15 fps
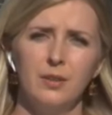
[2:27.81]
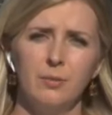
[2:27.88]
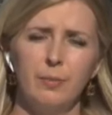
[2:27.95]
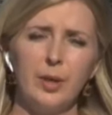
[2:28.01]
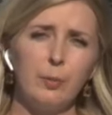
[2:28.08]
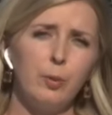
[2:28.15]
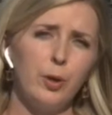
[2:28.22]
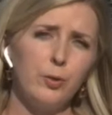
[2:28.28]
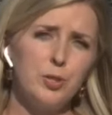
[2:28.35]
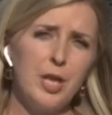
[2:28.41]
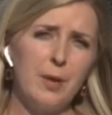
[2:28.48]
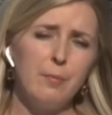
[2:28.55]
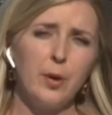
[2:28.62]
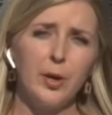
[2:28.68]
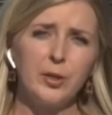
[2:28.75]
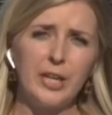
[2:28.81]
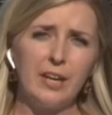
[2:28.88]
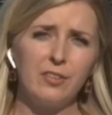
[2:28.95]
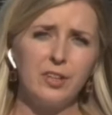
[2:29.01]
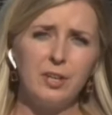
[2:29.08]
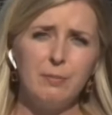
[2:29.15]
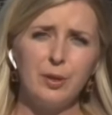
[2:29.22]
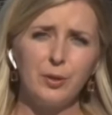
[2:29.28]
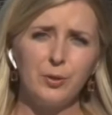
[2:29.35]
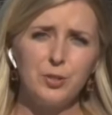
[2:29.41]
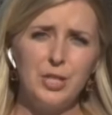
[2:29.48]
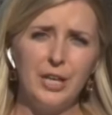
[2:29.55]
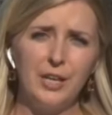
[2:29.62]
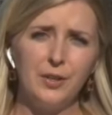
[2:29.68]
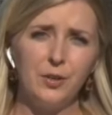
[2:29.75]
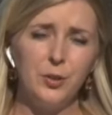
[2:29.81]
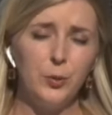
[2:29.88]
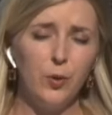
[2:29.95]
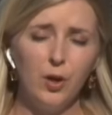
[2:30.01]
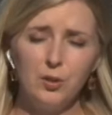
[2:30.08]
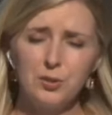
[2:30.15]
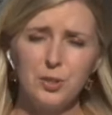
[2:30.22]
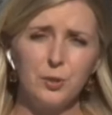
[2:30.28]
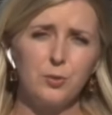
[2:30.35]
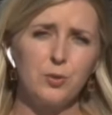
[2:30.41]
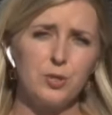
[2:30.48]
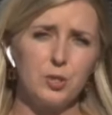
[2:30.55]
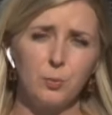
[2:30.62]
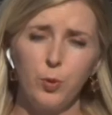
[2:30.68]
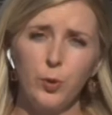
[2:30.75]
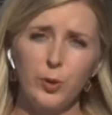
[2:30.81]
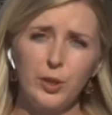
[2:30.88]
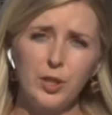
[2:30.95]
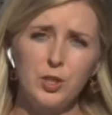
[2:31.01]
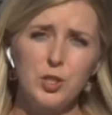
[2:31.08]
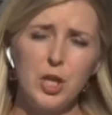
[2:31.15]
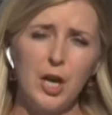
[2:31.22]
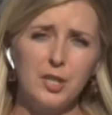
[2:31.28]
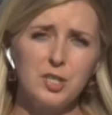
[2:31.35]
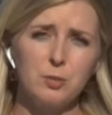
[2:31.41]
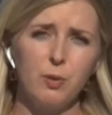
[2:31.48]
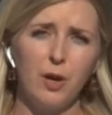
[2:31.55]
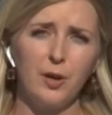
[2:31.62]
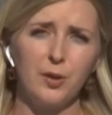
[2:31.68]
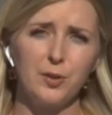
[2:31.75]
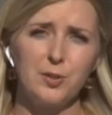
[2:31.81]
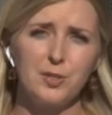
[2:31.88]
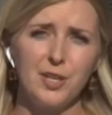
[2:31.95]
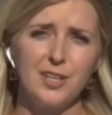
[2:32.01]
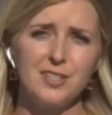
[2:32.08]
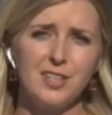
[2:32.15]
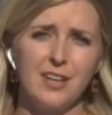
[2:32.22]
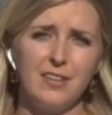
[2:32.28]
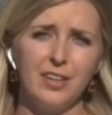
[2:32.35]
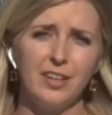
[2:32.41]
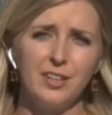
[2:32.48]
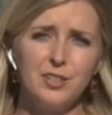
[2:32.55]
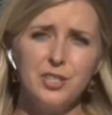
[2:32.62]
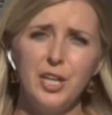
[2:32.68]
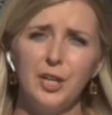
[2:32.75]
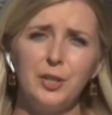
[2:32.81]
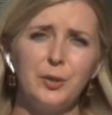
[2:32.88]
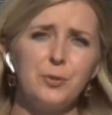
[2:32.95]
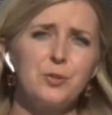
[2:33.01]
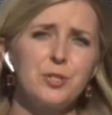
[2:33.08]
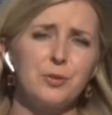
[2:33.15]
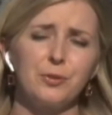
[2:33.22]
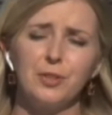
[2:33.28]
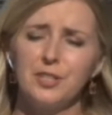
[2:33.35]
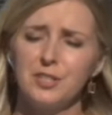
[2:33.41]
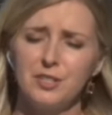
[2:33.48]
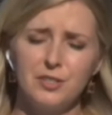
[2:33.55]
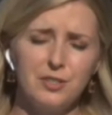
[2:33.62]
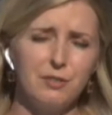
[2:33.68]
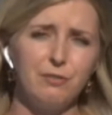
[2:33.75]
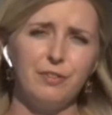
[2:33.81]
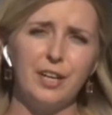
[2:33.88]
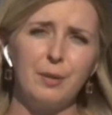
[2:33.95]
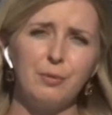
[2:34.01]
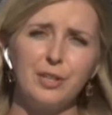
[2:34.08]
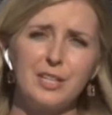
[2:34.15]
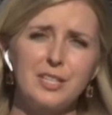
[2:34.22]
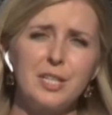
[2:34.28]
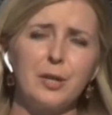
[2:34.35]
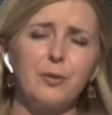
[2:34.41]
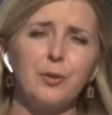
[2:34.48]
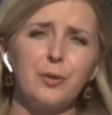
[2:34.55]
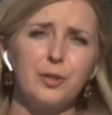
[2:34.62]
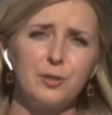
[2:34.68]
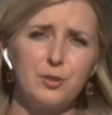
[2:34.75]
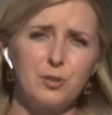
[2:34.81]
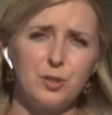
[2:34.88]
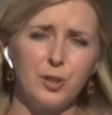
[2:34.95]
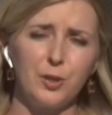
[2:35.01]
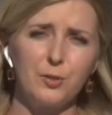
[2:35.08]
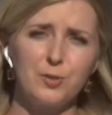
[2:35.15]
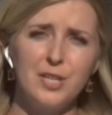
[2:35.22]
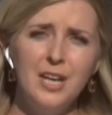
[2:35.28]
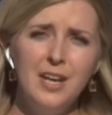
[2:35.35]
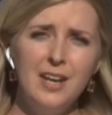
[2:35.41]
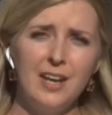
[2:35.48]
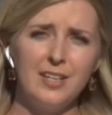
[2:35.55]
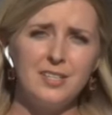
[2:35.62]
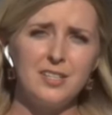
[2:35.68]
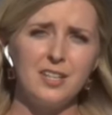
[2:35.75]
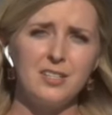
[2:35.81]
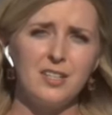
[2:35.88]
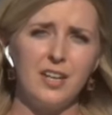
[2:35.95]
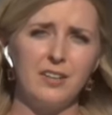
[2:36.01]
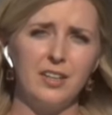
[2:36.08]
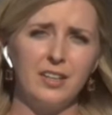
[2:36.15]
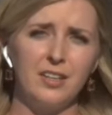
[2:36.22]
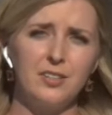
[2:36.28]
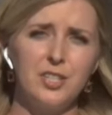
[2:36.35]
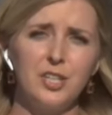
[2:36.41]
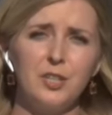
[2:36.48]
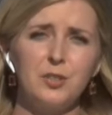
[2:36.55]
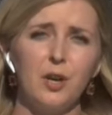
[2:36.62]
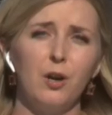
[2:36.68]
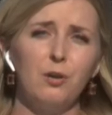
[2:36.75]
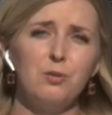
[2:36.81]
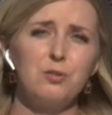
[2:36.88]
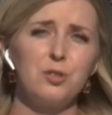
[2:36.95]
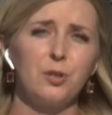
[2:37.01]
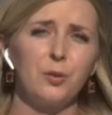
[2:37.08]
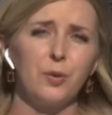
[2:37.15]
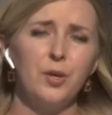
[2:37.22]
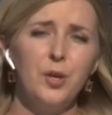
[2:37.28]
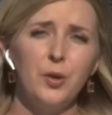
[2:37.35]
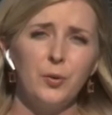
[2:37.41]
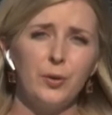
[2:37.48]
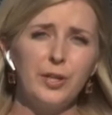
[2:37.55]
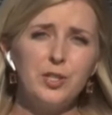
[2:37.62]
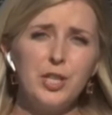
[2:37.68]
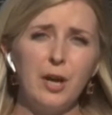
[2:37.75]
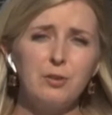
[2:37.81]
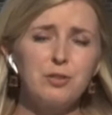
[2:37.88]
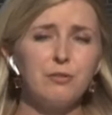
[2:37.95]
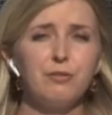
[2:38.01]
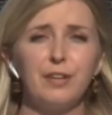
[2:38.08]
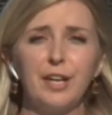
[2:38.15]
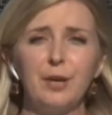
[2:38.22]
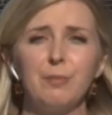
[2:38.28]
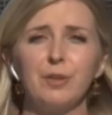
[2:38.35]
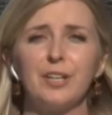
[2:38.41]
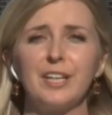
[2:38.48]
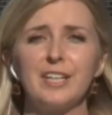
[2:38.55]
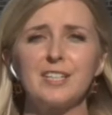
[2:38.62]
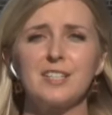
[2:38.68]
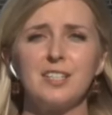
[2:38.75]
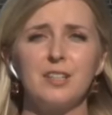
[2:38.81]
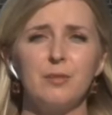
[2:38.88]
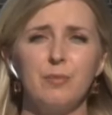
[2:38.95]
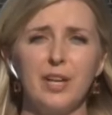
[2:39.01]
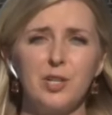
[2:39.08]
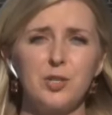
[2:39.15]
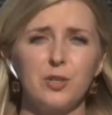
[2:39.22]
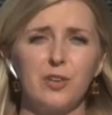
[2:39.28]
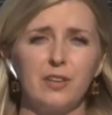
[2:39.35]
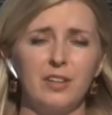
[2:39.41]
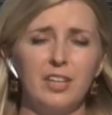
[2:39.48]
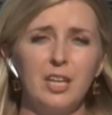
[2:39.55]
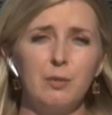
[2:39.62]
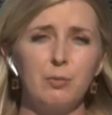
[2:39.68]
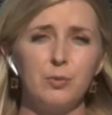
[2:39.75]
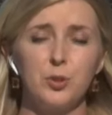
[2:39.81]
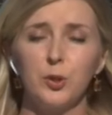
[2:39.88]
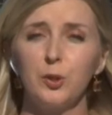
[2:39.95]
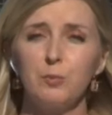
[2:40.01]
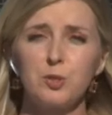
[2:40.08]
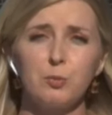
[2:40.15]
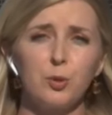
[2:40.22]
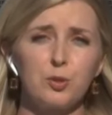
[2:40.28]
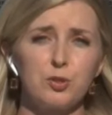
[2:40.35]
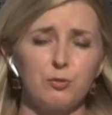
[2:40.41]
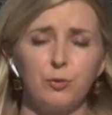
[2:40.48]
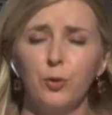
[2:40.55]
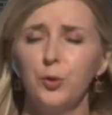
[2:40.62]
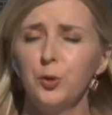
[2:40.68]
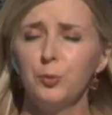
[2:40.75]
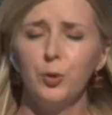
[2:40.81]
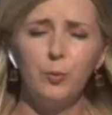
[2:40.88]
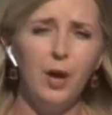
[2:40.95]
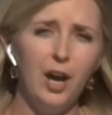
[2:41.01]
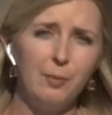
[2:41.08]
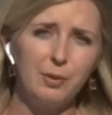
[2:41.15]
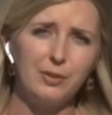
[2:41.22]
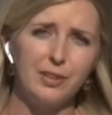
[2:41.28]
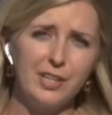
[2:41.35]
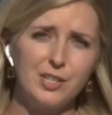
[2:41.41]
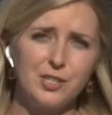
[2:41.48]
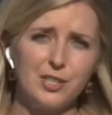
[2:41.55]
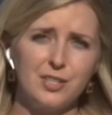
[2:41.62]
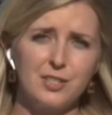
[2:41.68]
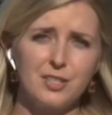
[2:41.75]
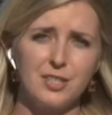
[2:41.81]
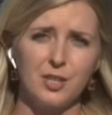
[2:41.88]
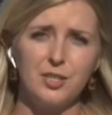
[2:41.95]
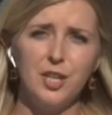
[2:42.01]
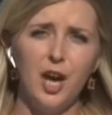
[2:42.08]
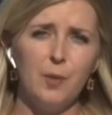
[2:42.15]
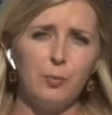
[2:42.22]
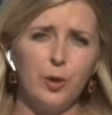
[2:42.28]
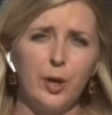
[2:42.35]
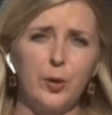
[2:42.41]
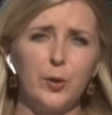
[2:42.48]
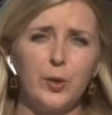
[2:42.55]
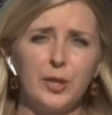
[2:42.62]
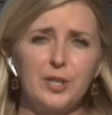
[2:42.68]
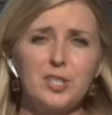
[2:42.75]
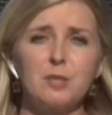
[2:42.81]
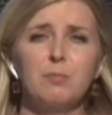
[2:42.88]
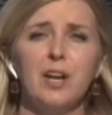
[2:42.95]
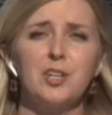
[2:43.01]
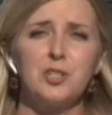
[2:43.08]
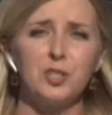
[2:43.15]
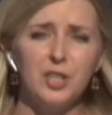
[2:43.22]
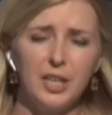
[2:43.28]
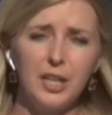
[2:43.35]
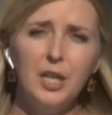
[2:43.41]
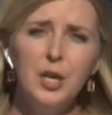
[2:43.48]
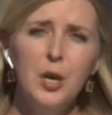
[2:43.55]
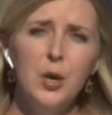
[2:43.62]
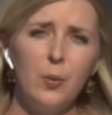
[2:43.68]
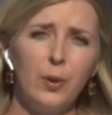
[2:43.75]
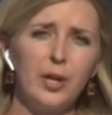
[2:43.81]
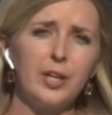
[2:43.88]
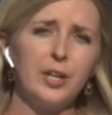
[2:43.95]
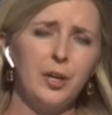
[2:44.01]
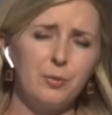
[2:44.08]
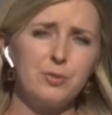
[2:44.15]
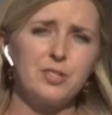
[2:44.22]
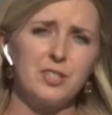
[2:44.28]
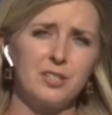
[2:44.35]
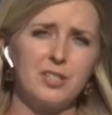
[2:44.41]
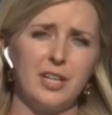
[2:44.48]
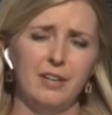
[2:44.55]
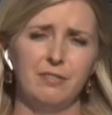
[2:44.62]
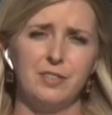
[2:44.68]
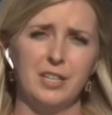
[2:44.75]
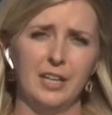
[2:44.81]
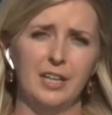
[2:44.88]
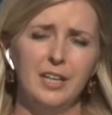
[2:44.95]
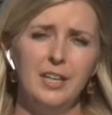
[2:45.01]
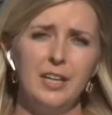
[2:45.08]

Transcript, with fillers: Mayor Pro Tem Mark Anthony Middleton, who also supported ShotSpotter, says that they continue to listen to families, hear their concerns, and says that they continue to also reach out to families and make sure that they keep Durham's most vulnerable populations a top priority, especially when it comes to safety.